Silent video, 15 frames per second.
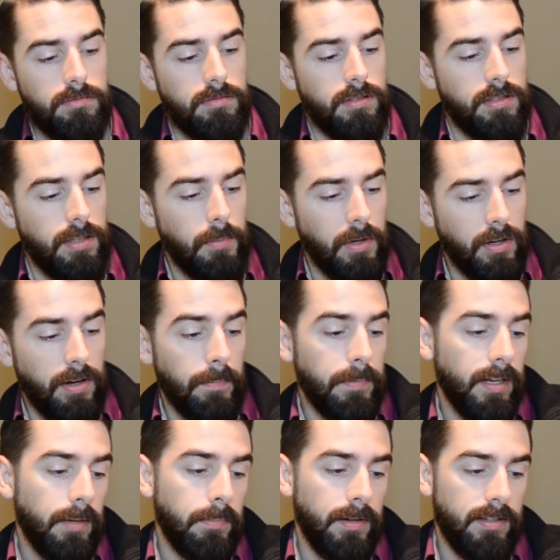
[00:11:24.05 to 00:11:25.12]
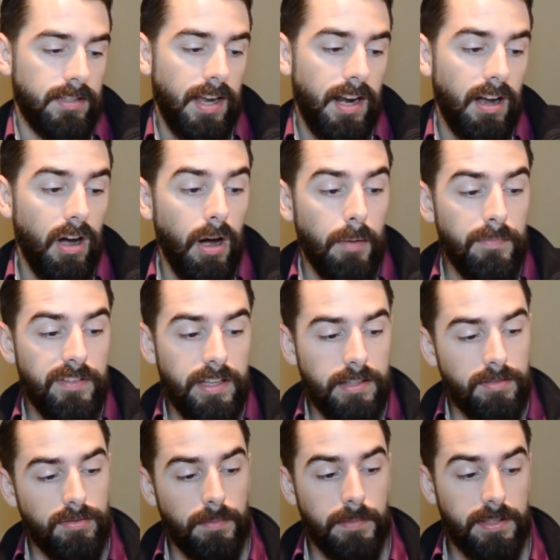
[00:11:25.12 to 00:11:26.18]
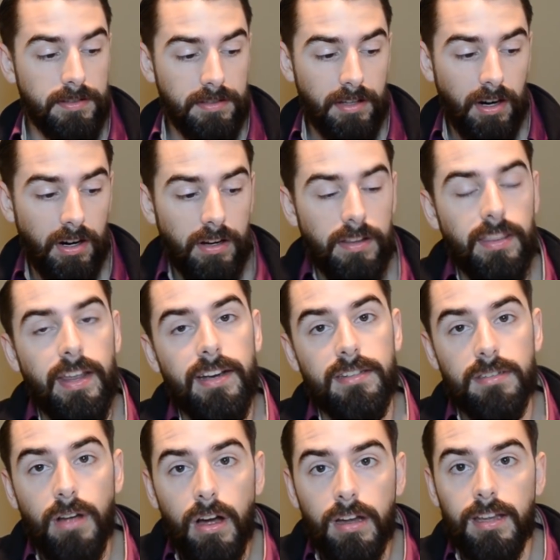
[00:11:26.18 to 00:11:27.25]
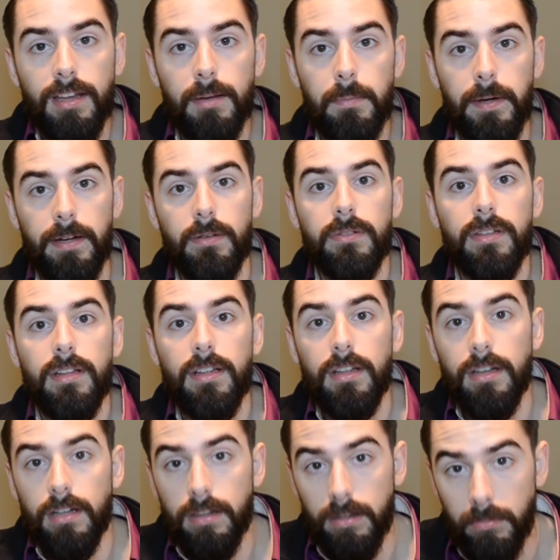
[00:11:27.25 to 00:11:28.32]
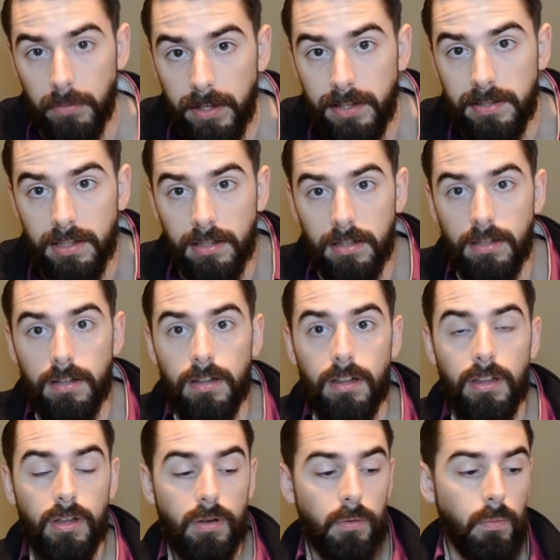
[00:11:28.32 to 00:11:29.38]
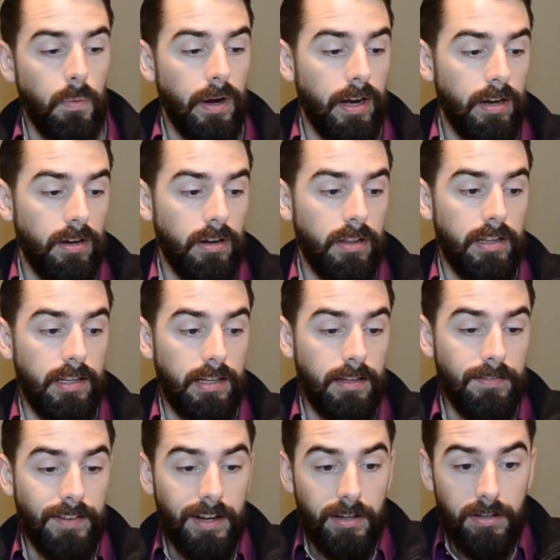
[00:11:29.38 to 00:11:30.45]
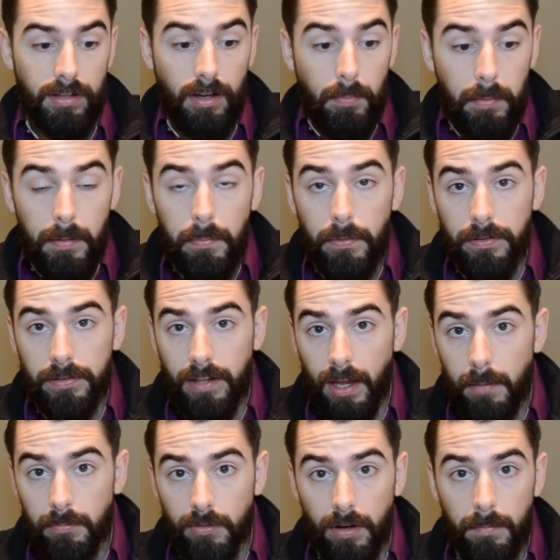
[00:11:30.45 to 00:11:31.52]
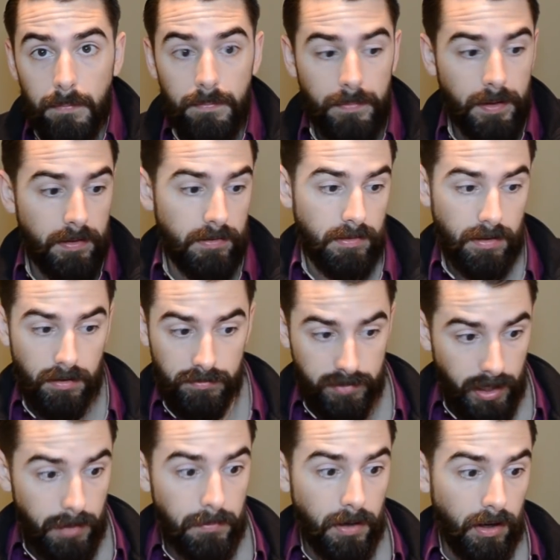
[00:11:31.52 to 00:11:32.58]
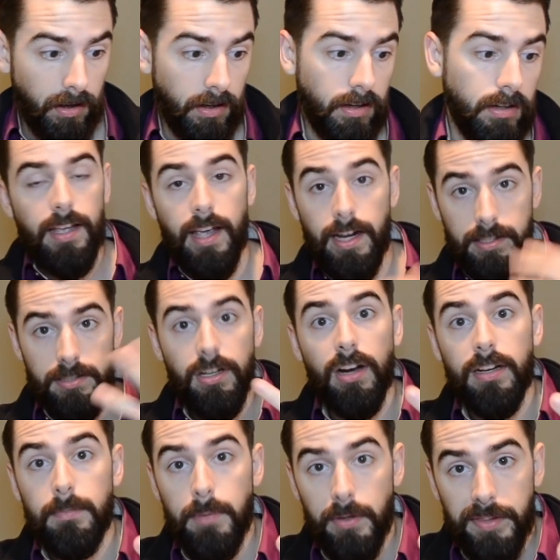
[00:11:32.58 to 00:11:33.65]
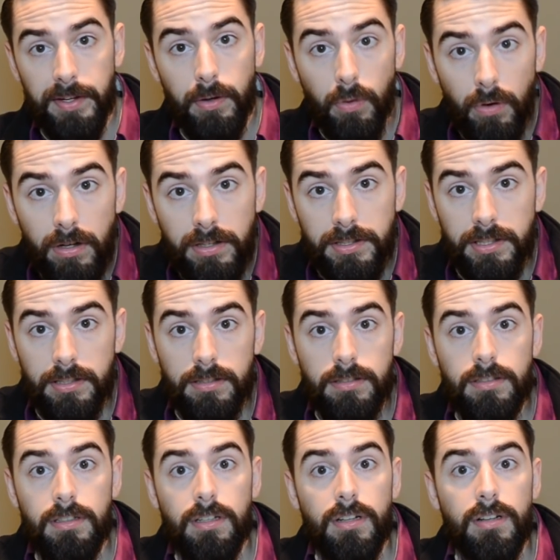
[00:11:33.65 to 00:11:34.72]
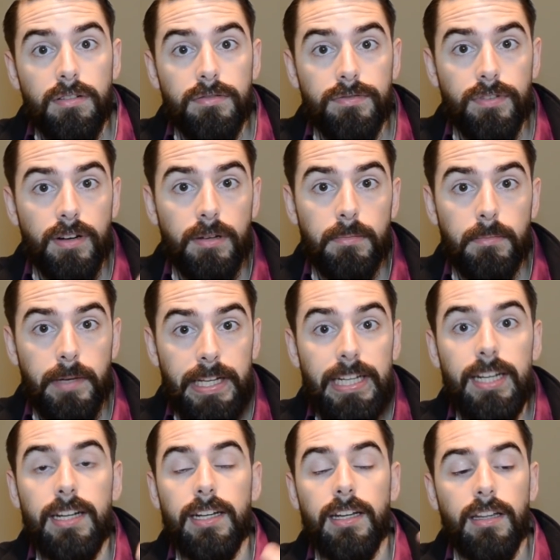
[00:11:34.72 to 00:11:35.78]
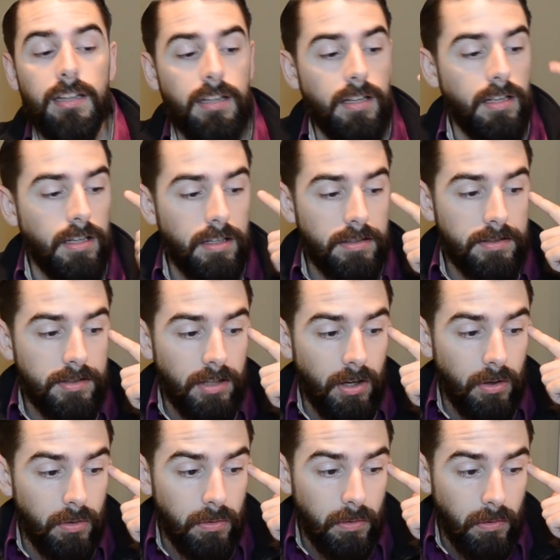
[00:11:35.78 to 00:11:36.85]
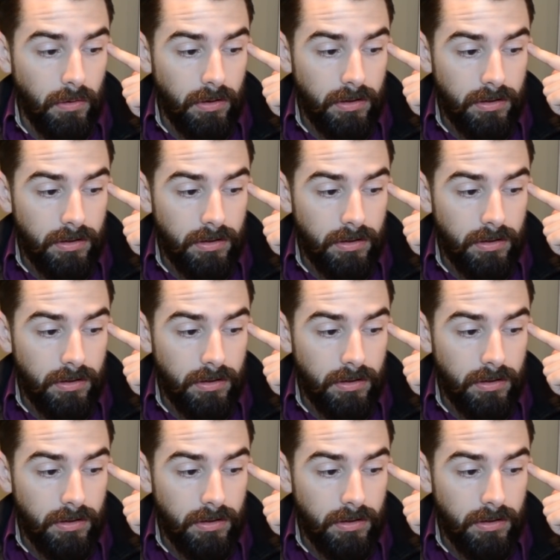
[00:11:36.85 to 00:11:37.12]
Somewhat cryptic, but it's kind of obvious from the start that it's talking about the region where the Ingvaeonic peoples came from, of Denmark. And it's talking about their origin from Ing. So